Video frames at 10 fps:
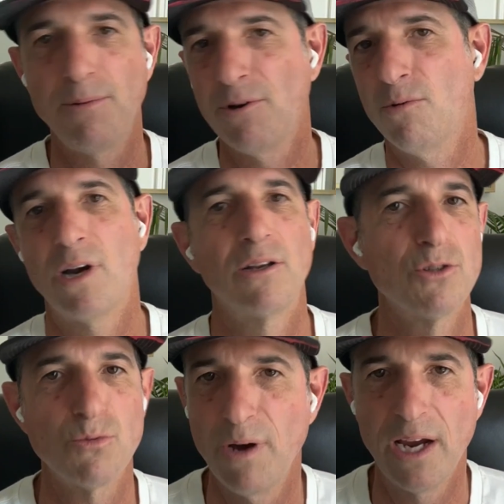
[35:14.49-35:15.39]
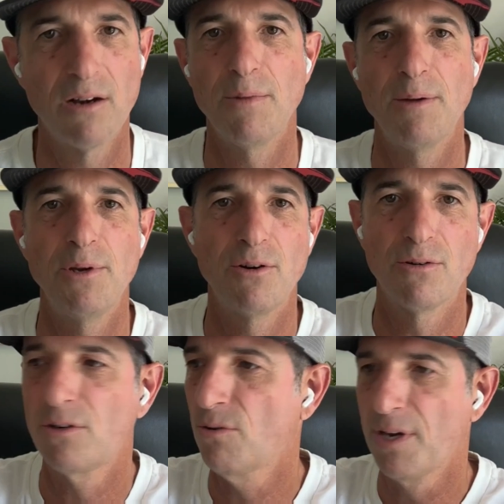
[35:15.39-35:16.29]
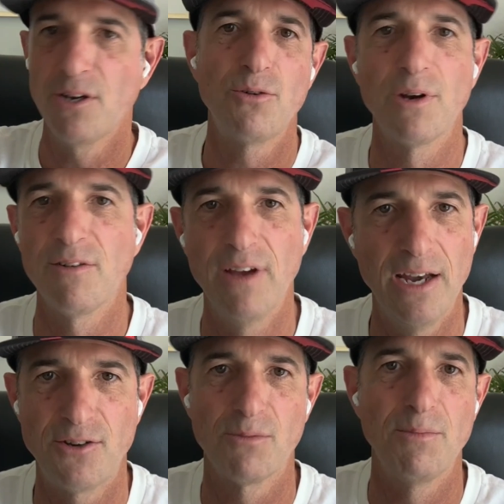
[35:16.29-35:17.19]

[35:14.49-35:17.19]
maybe you want to lose weight, or maybe you're going into an event,